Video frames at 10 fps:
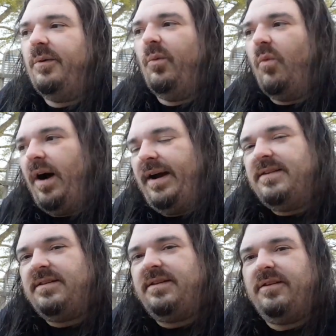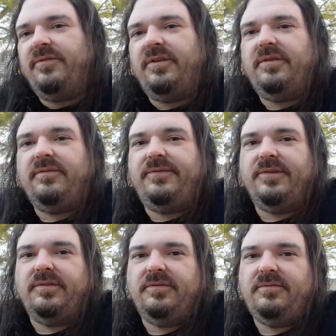Why is it different
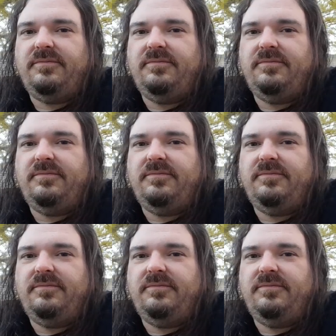for